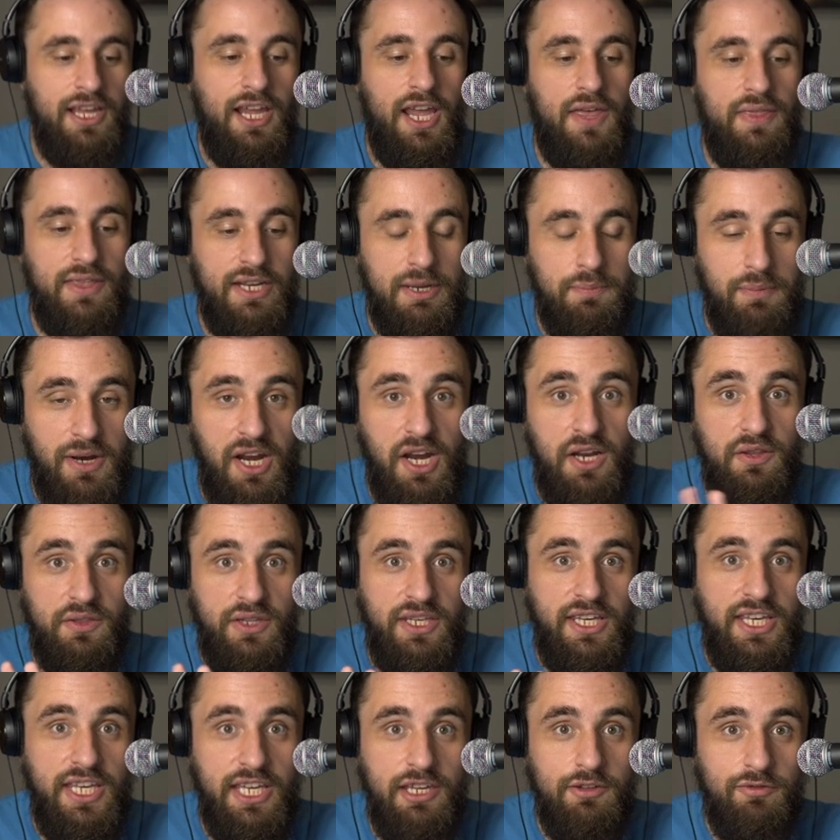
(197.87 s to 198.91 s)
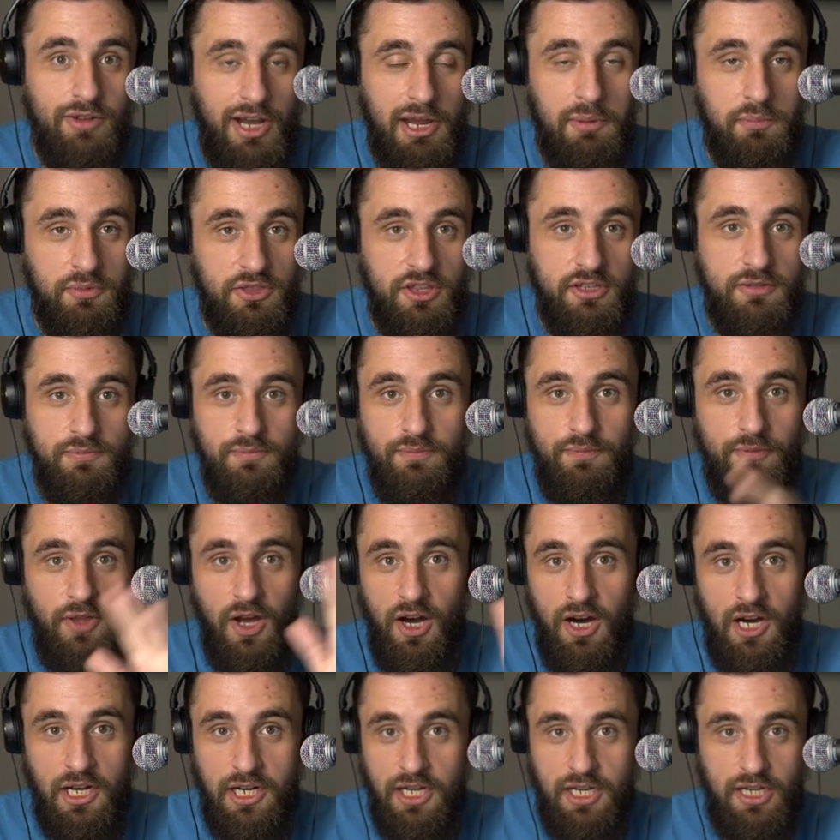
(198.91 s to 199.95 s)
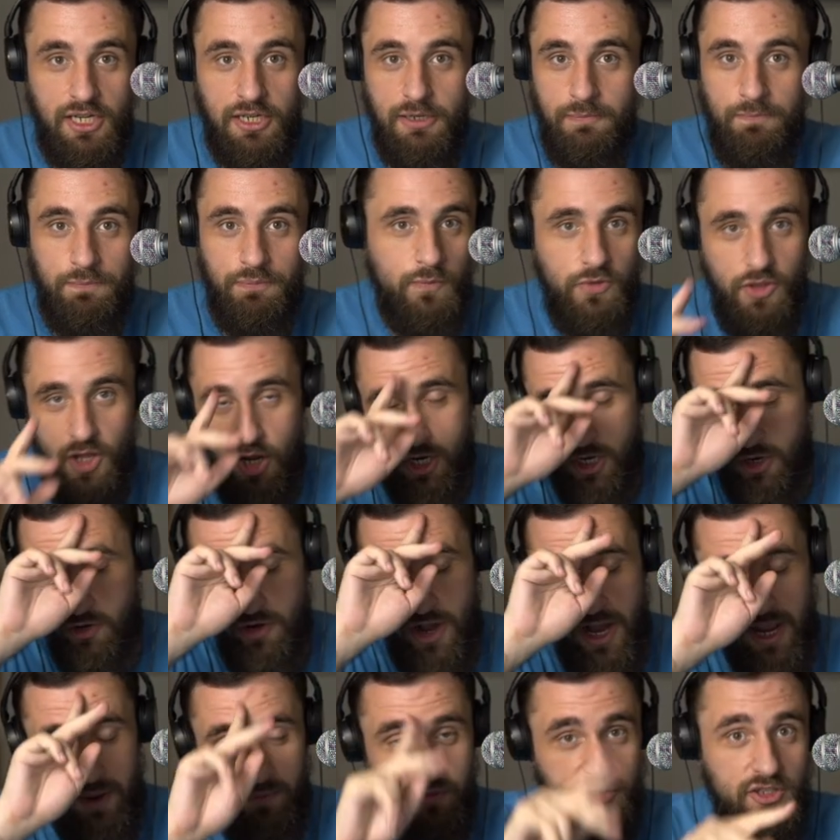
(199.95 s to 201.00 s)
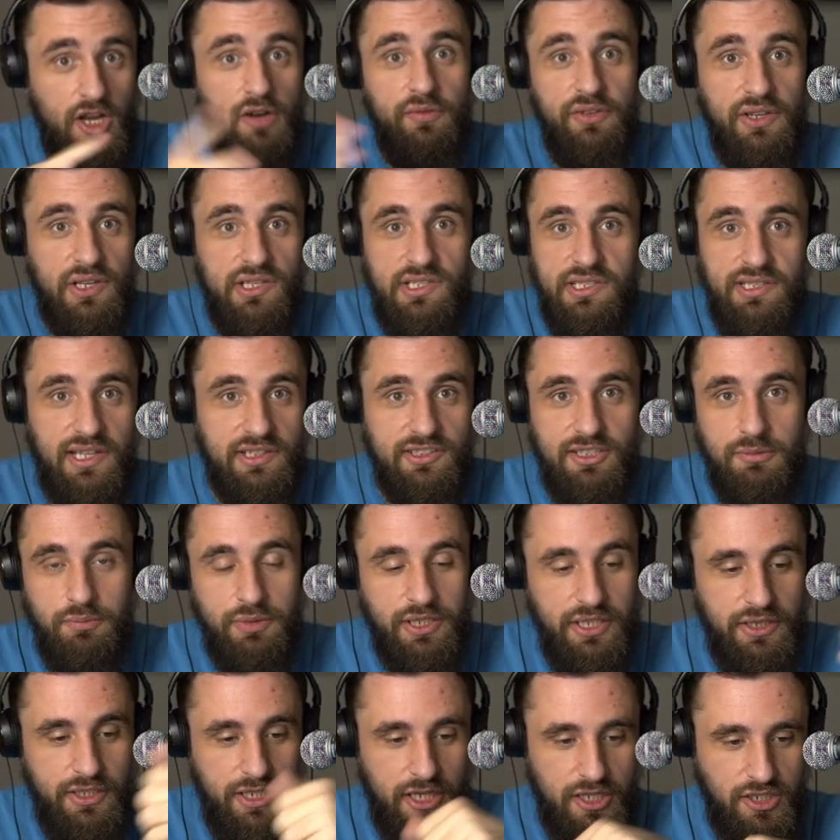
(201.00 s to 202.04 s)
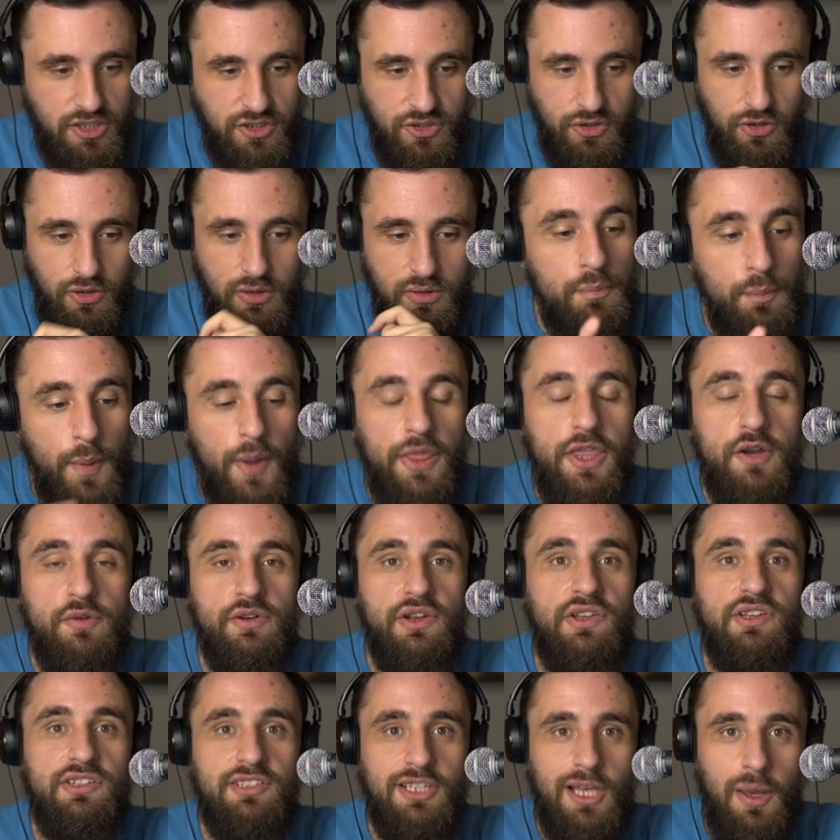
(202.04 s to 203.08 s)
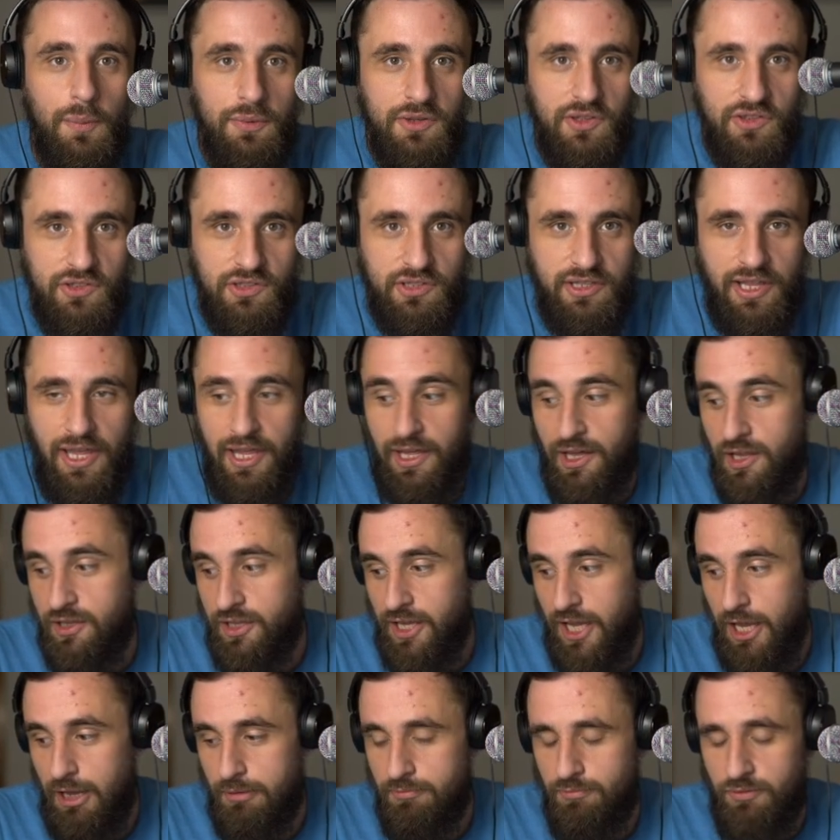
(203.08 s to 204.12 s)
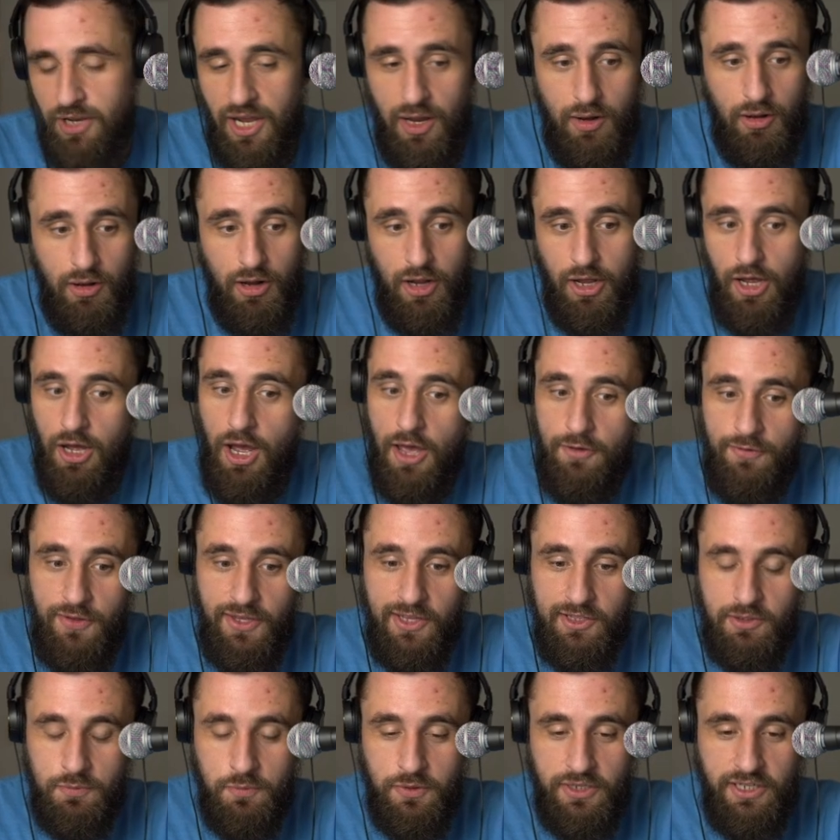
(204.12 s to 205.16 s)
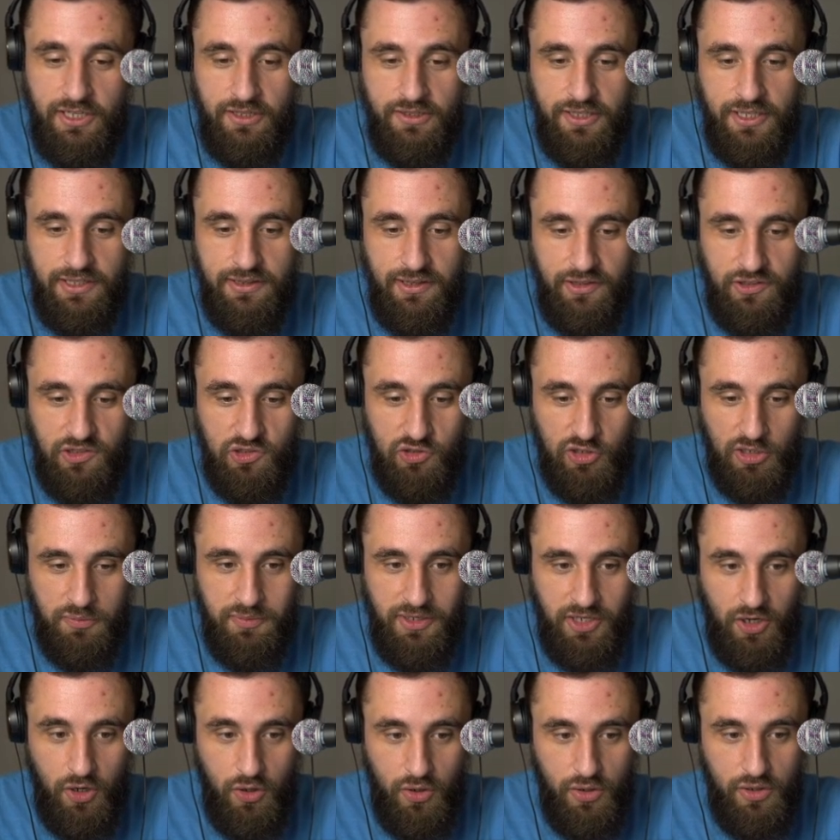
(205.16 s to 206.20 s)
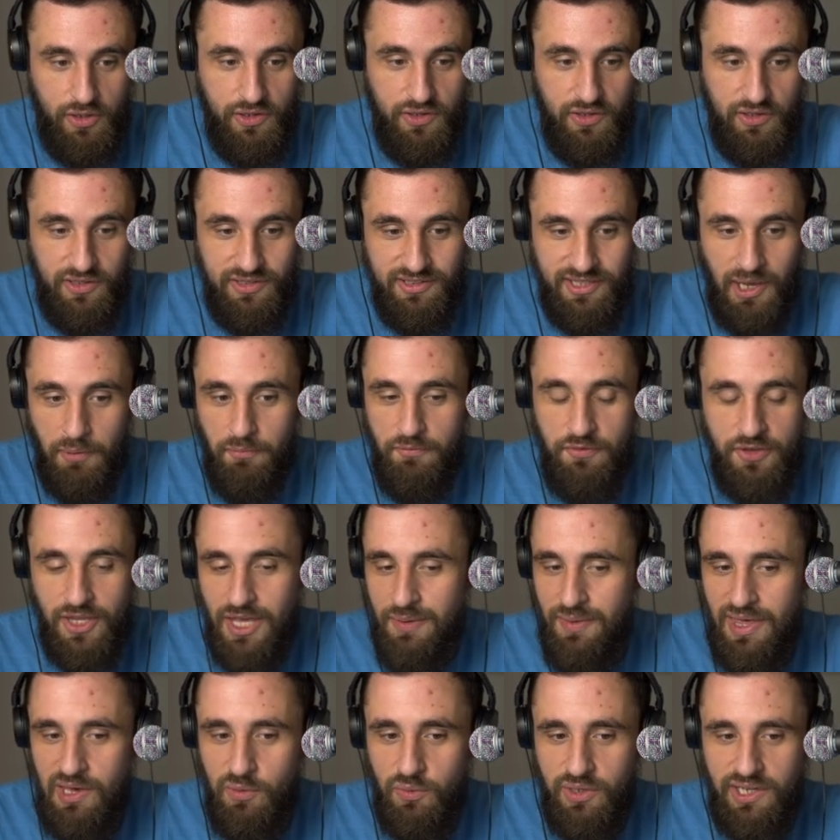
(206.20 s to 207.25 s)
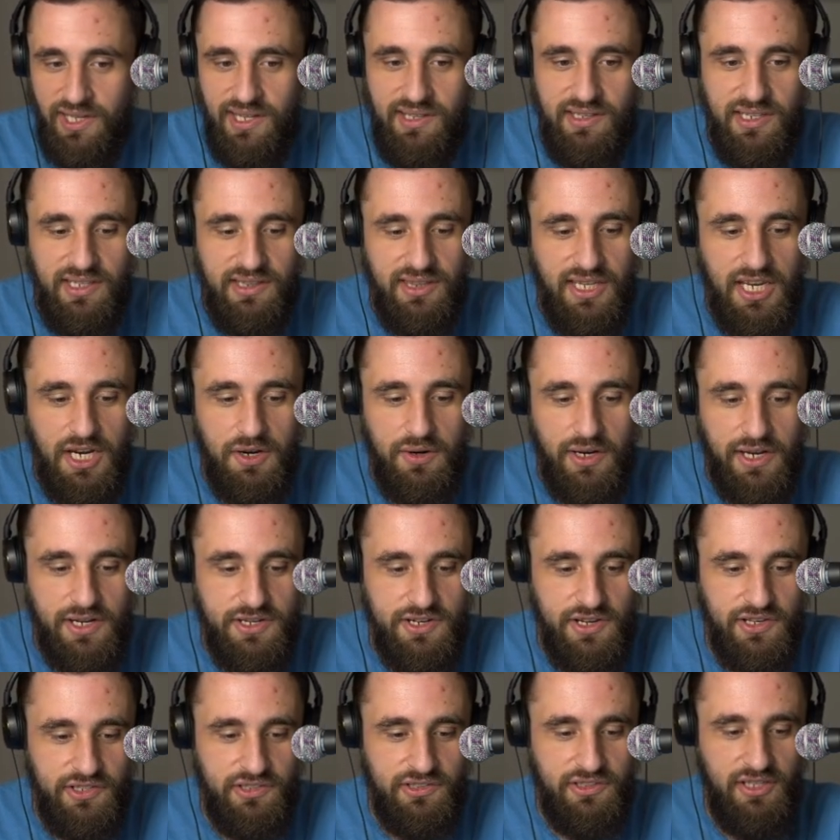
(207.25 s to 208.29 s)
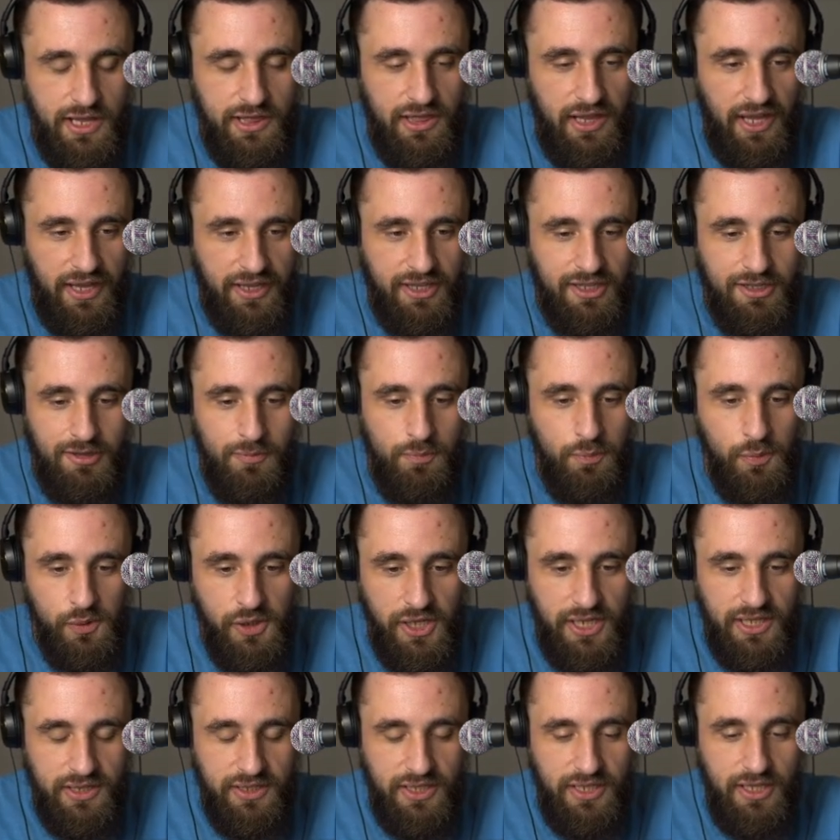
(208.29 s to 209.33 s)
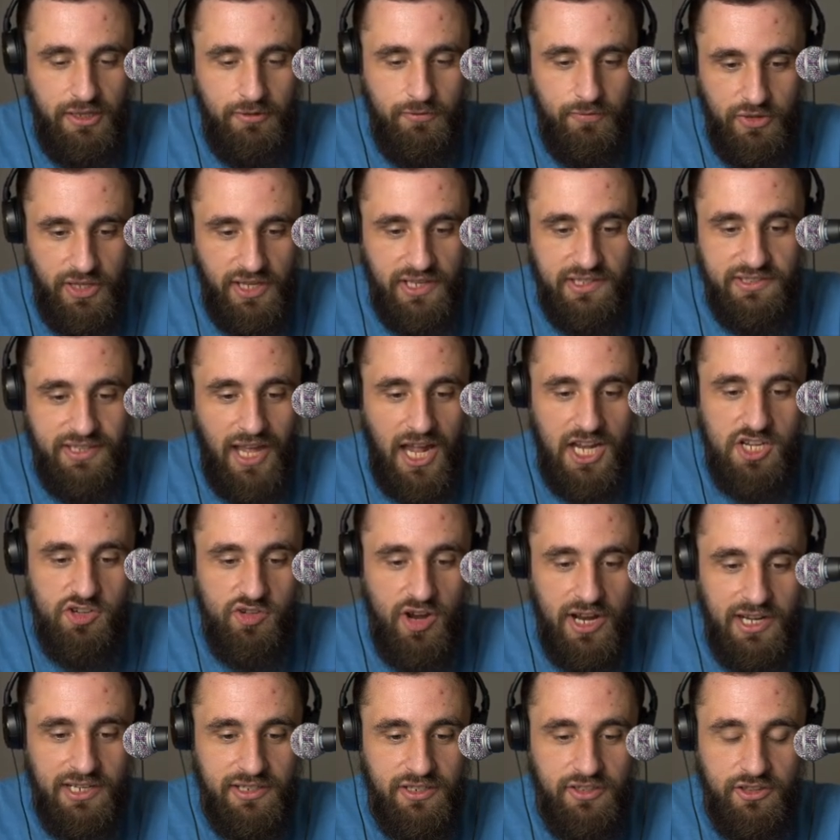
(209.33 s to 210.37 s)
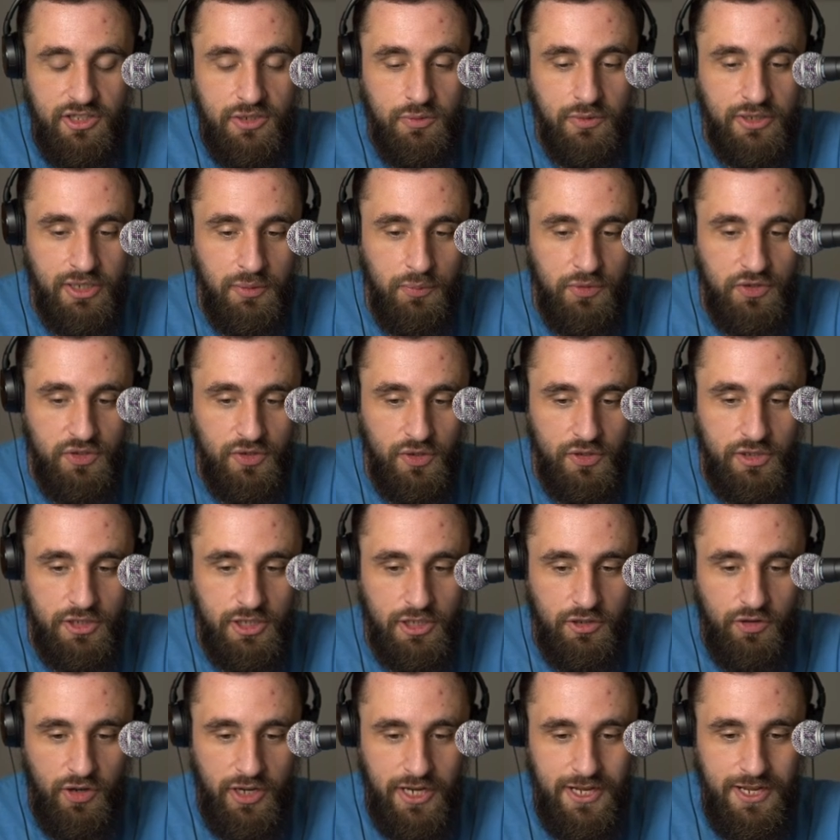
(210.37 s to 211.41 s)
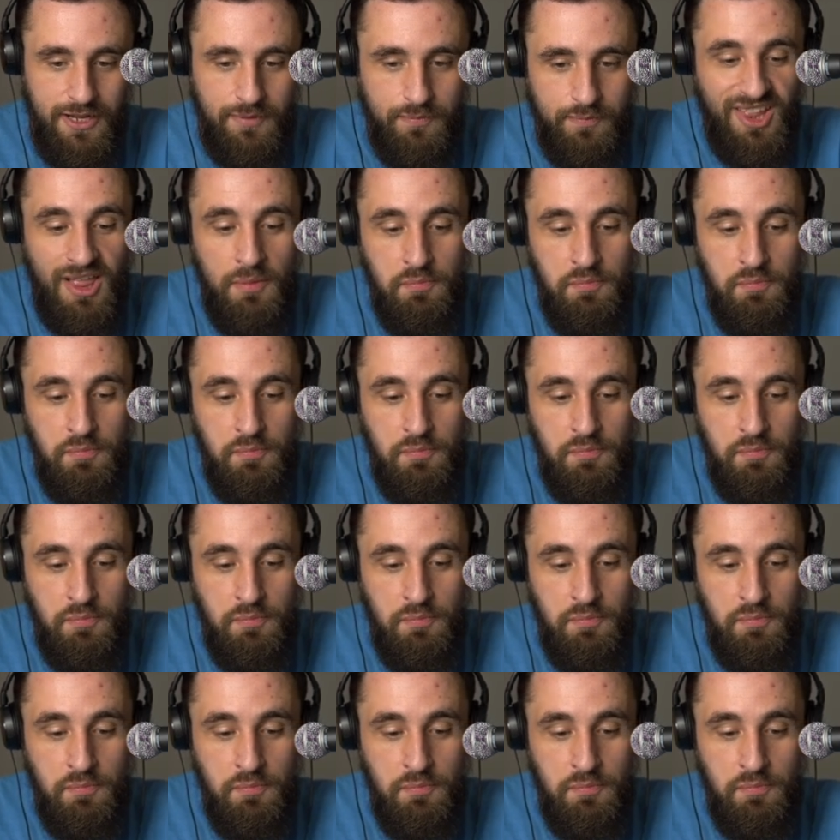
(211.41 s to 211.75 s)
And then apparently he raped them on graves. Obviously, that's completely untrue. But there is substance to that claim. Now, I think it's pretty clear that Storman heard something about what he did there and just, like, completely exaggerated it to an absurd degree.